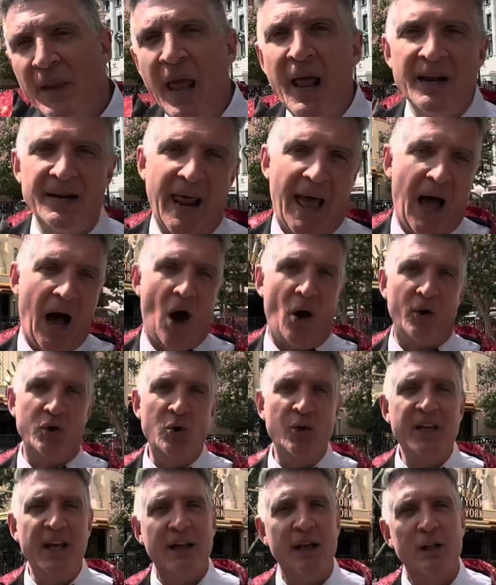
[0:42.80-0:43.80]
Now, you
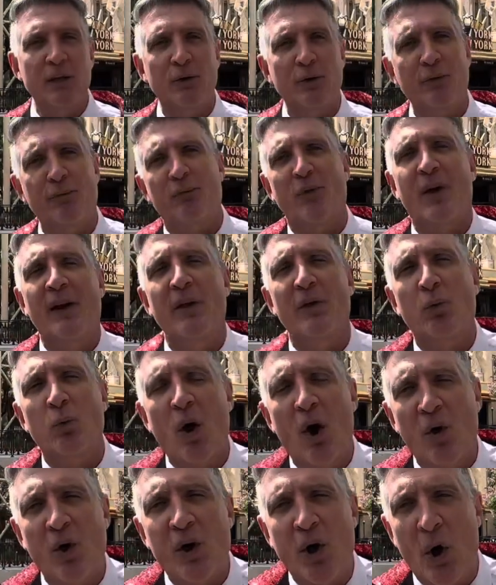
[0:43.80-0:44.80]
get into the front of the
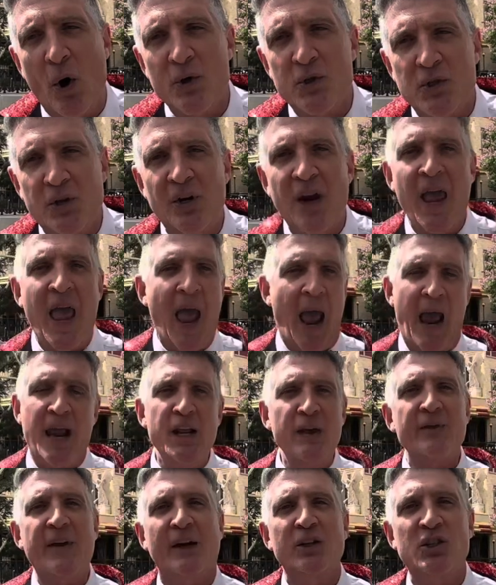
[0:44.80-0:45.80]
roller coaster, and
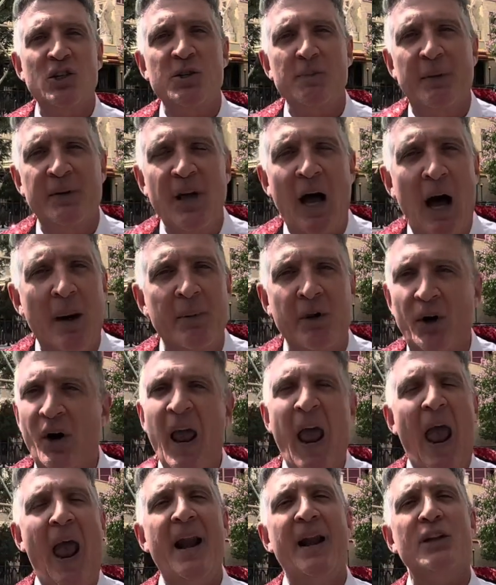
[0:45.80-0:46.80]
you've got your speedometer,
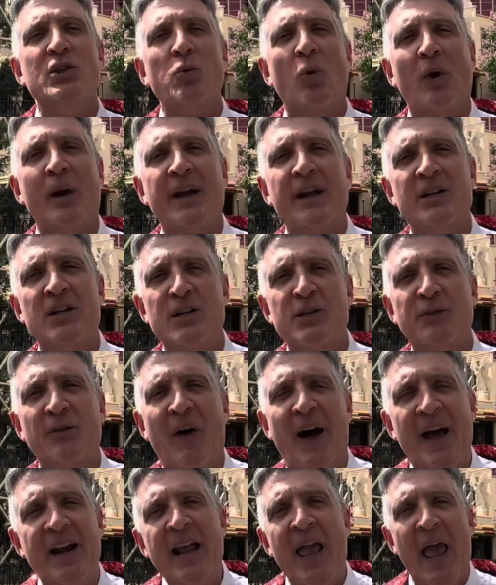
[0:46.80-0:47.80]
and it's working just
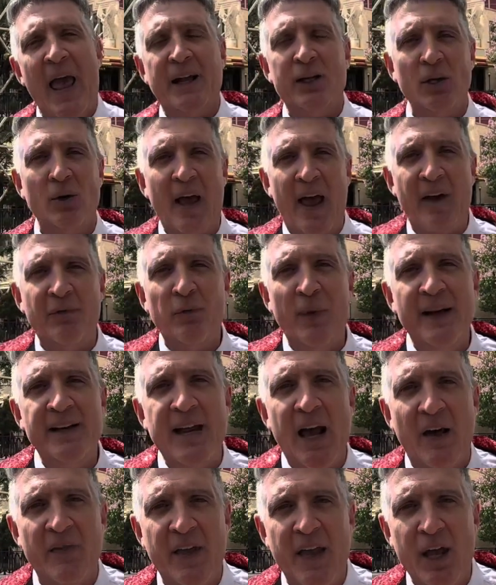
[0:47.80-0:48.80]
fine until halfway
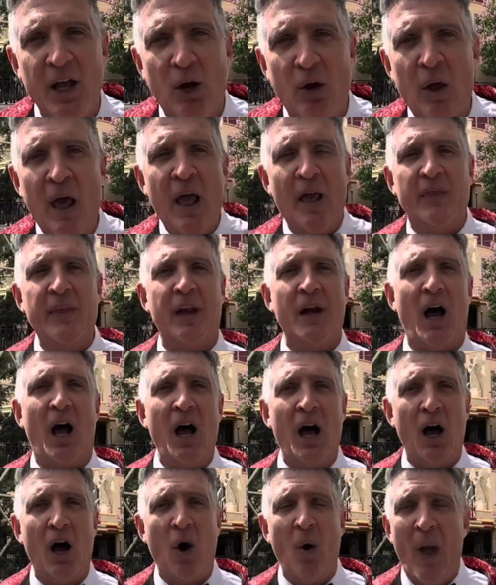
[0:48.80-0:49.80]
down the hill. Then,
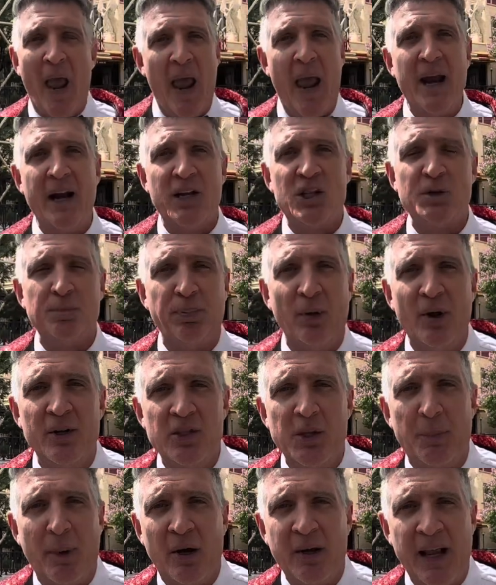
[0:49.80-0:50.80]
it explodes
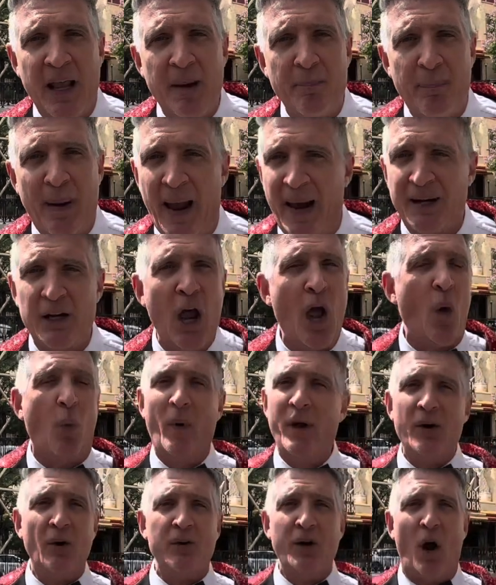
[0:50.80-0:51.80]
upon impact. We
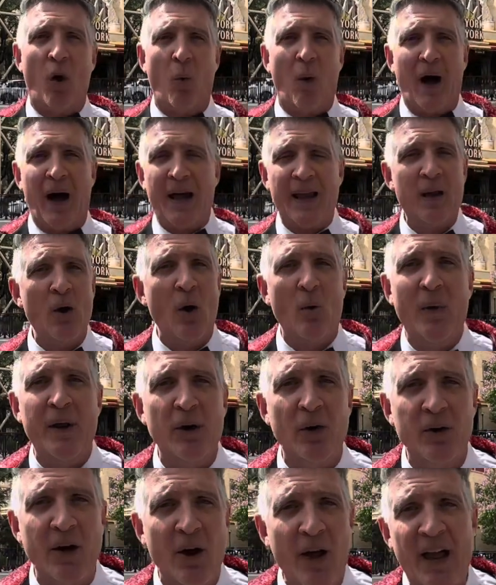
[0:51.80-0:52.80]
don't know why. We don't
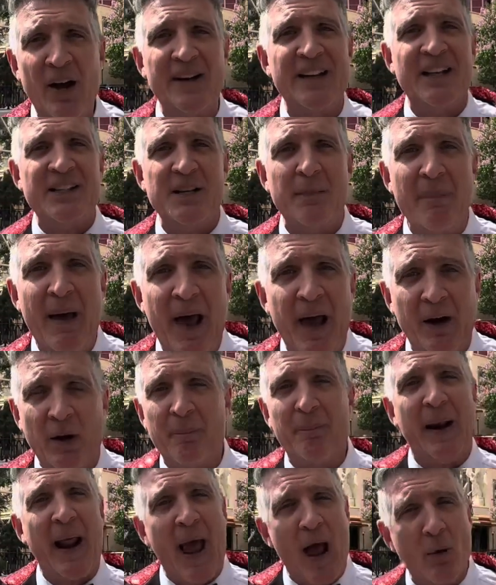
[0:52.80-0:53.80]
know how. It doesn't matter.
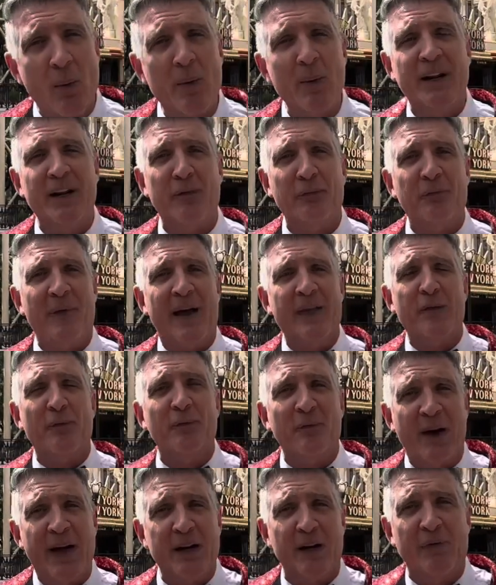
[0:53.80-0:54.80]
But how are we going to find the
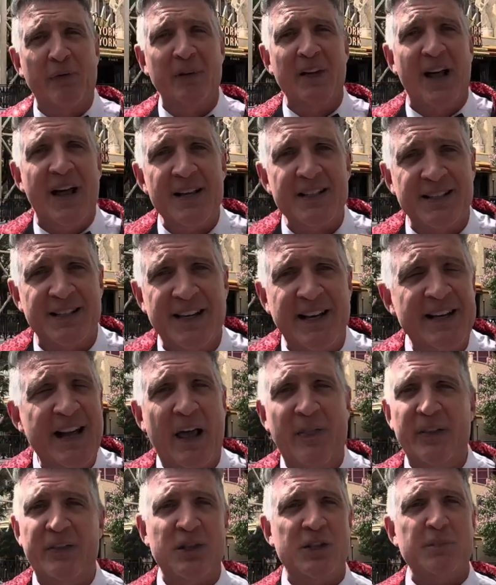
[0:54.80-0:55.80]
final velocity now
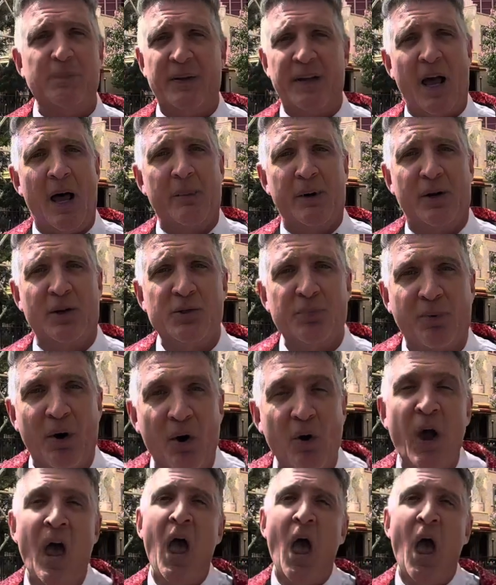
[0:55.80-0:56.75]
that the speedometer's broke?